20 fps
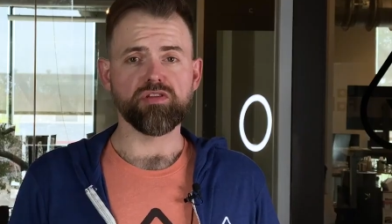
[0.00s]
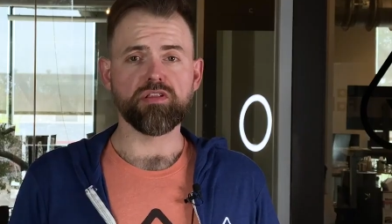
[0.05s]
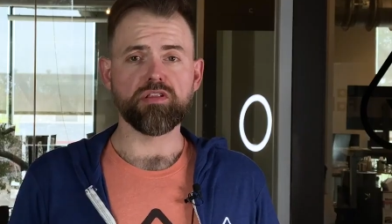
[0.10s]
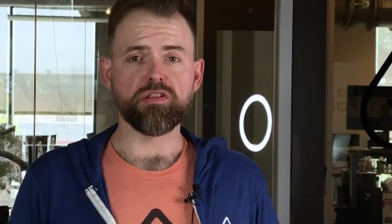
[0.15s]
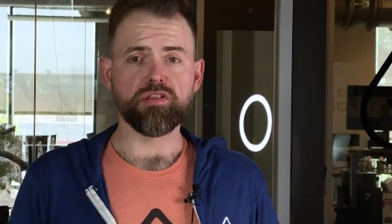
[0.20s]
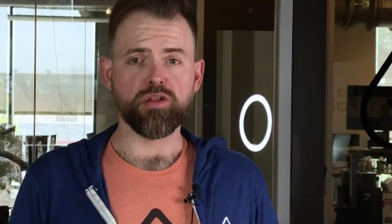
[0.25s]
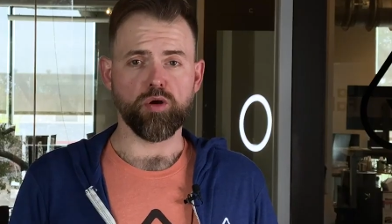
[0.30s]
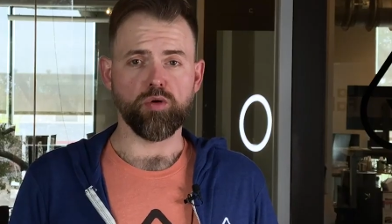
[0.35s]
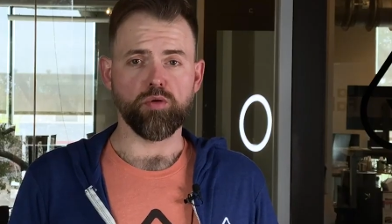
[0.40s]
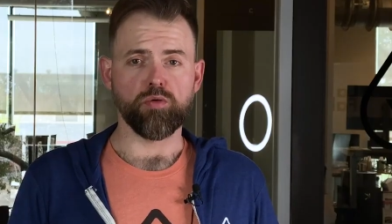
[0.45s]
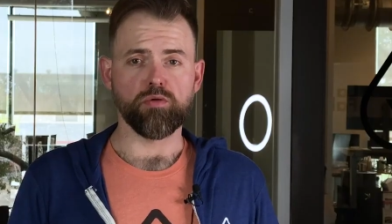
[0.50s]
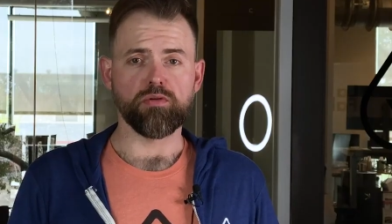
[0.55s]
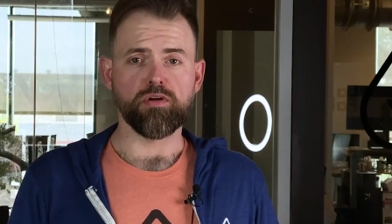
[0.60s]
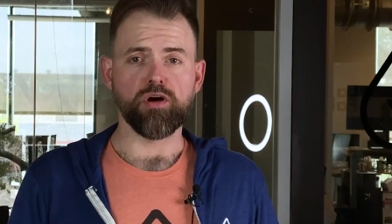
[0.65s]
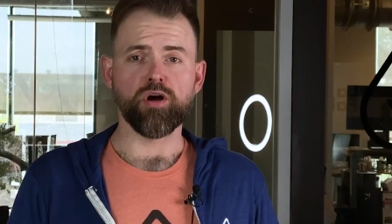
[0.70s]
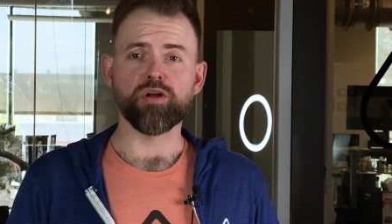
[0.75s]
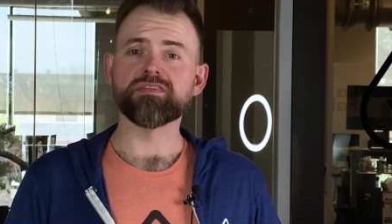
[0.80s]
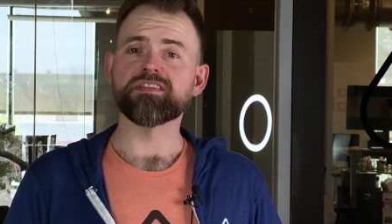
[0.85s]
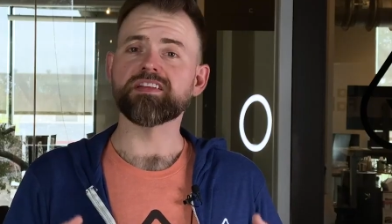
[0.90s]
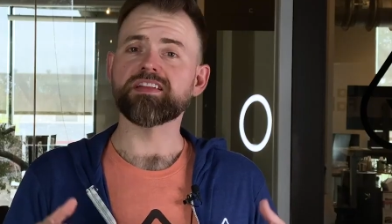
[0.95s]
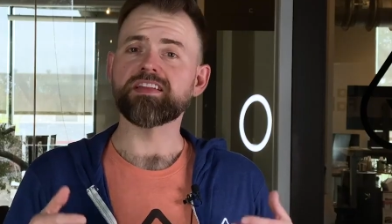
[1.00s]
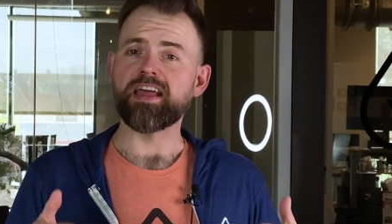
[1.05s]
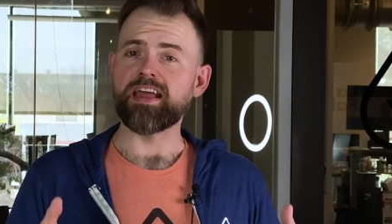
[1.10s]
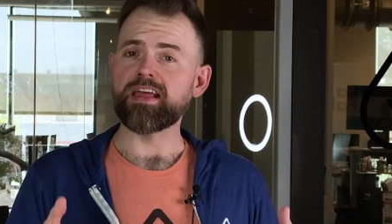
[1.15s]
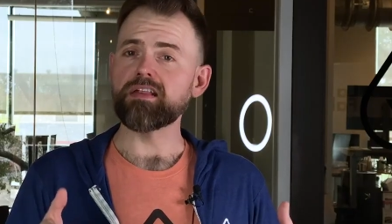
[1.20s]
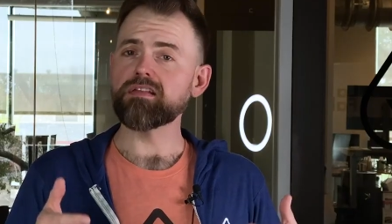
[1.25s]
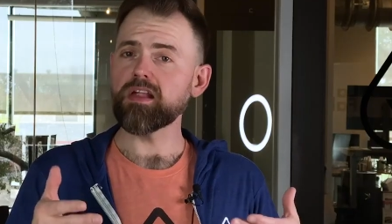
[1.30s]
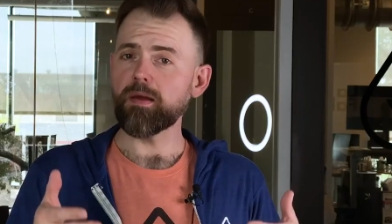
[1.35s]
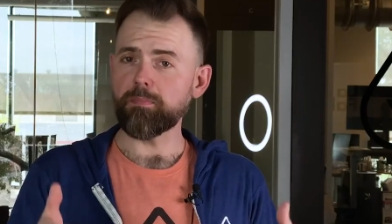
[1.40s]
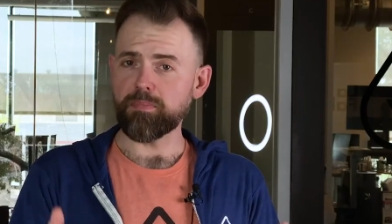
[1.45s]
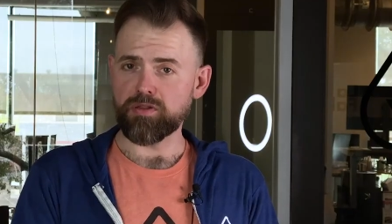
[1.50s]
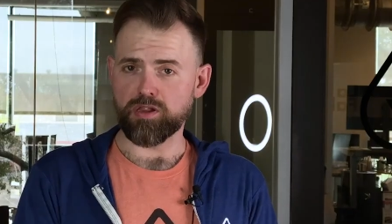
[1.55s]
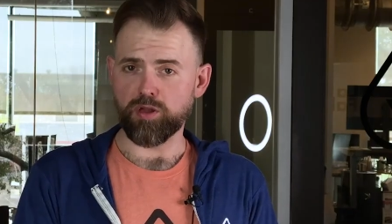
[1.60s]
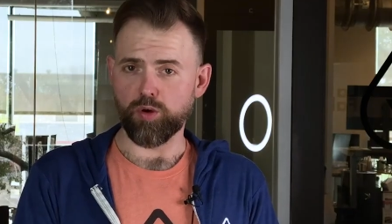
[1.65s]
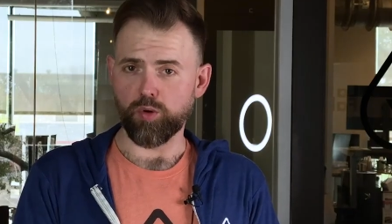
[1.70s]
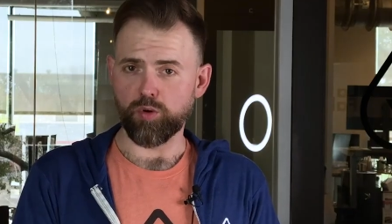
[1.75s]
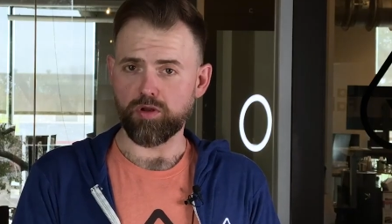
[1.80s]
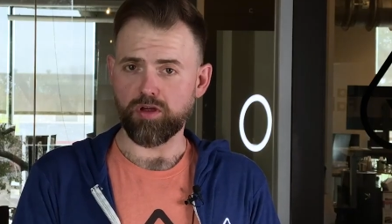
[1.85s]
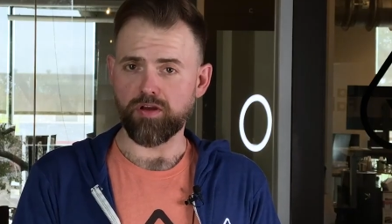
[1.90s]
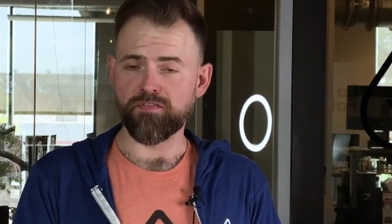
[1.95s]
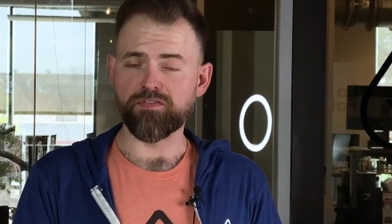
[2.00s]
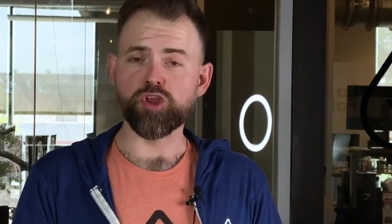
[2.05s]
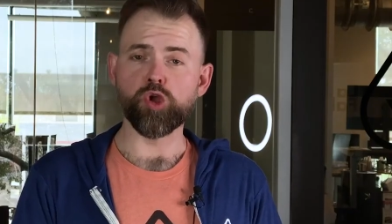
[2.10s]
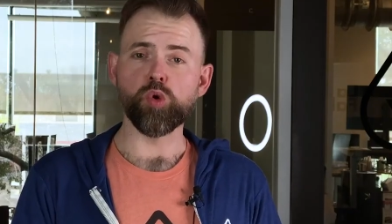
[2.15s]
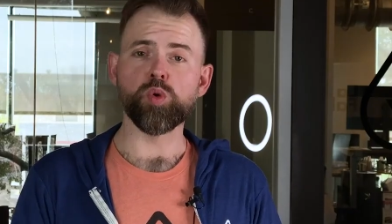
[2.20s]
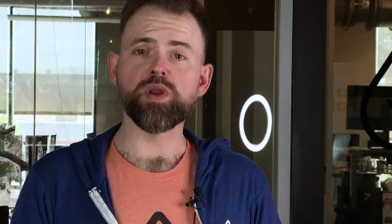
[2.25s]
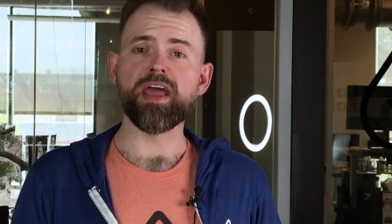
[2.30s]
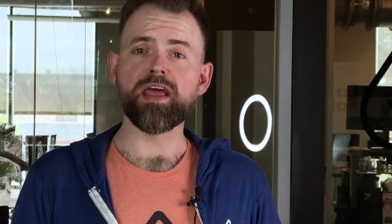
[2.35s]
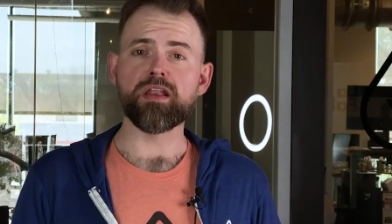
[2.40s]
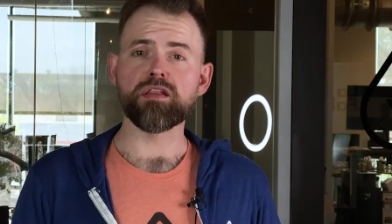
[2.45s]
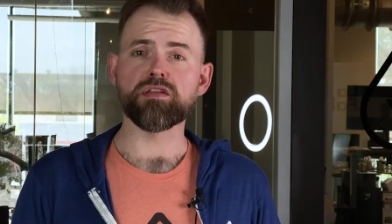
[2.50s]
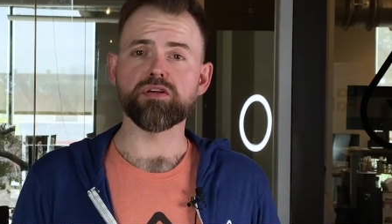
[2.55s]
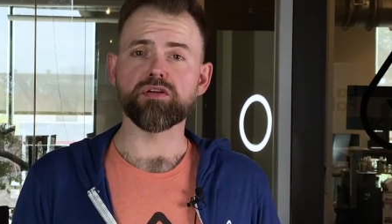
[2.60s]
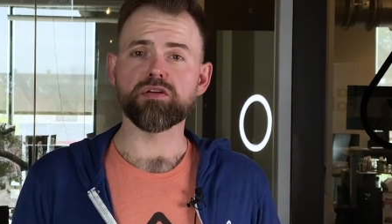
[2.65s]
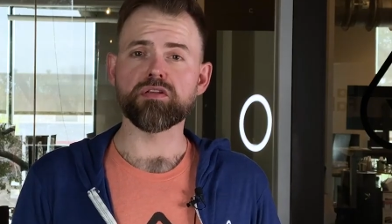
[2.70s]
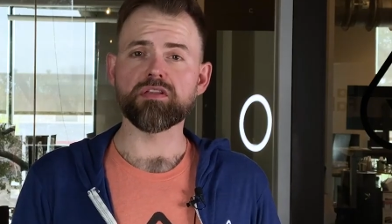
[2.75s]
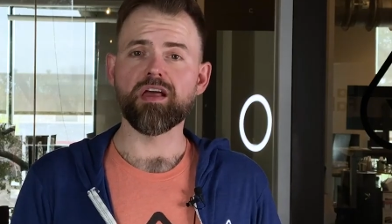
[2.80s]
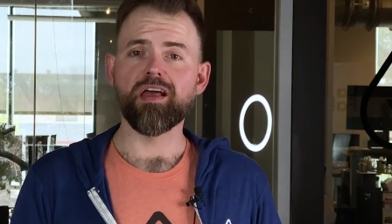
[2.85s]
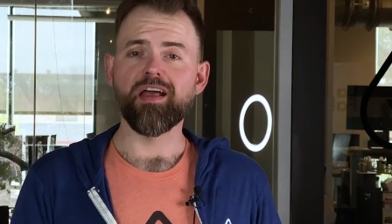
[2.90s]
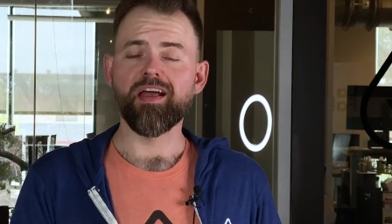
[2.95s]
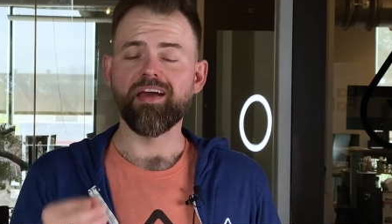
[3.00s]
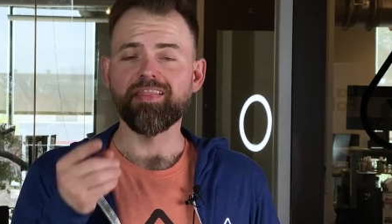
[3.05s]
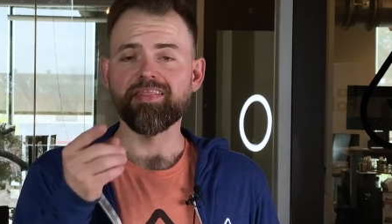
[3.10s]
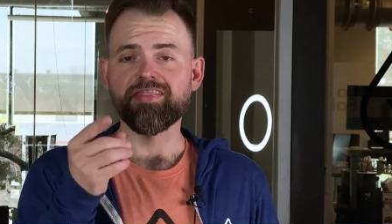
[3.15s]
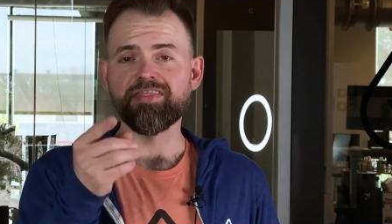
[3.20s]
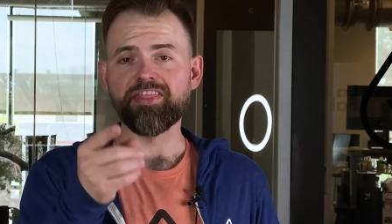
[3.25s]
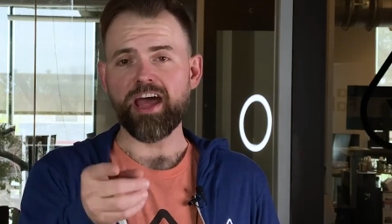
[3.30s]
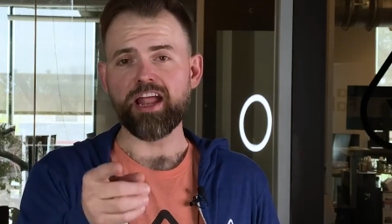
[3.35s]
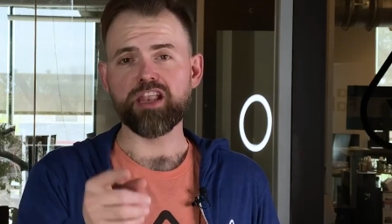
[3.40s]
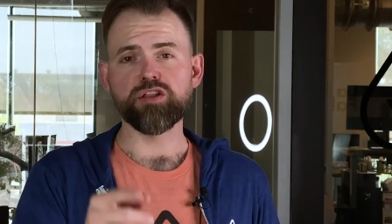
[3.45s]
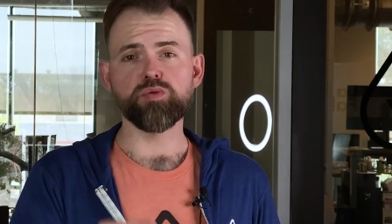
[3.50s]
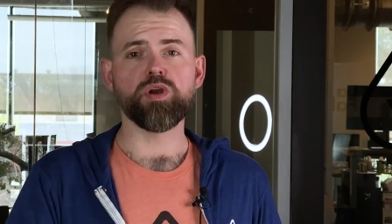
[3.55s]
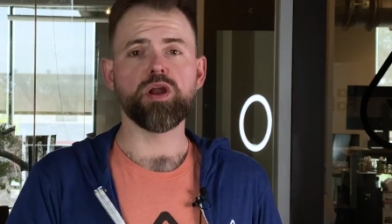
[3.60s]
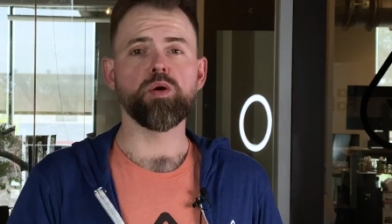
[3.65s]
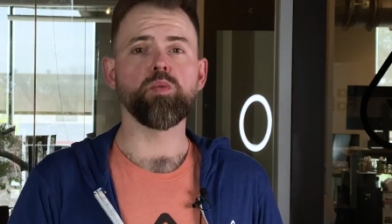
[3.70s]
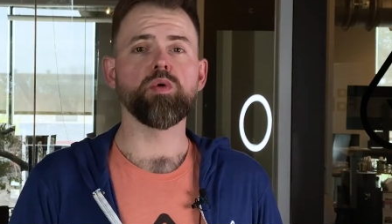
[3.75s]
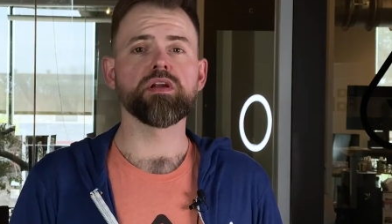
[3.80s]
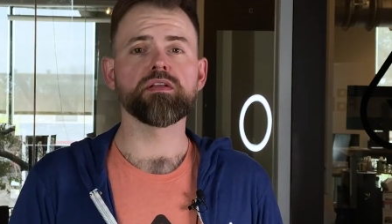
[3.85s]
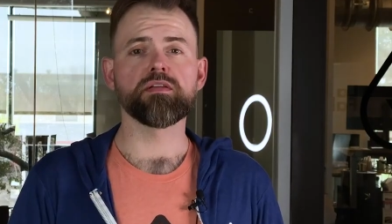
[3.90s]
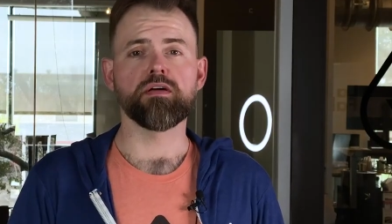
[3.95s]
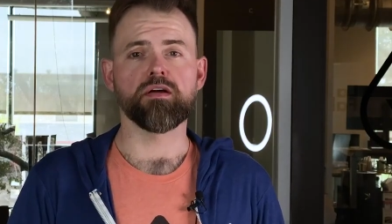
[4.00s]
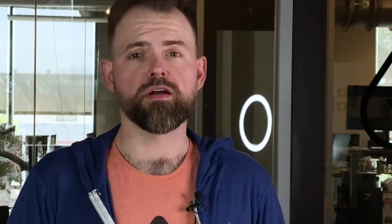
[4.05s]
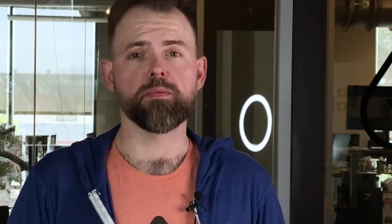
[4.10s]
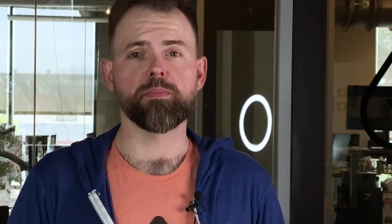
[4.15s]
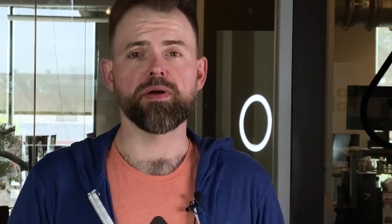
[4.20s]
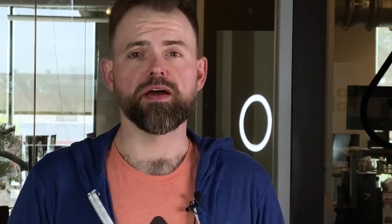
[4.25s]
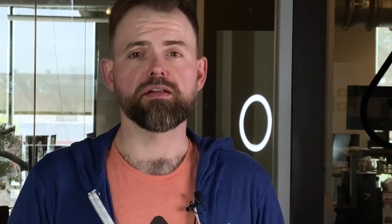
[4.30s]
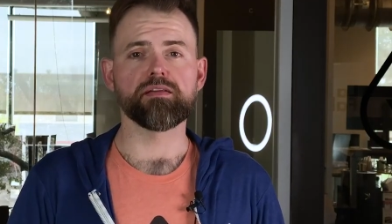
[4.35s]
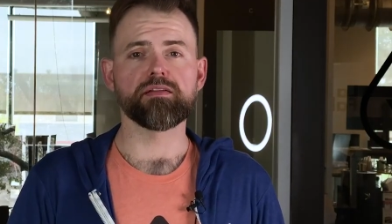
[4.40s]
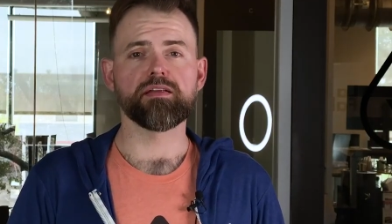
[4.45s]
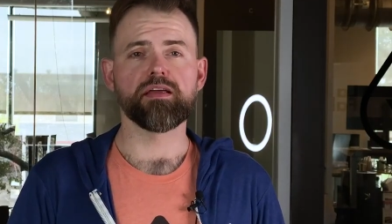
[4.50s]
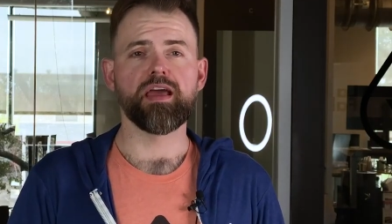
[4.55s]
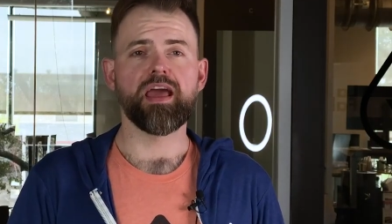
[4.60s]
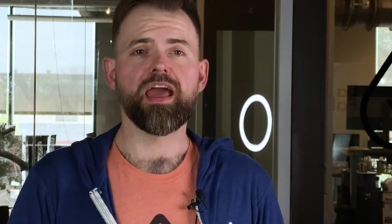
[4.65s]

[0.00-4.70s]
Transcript: So on today's episode of Q and Answers, that's what I want to talk about.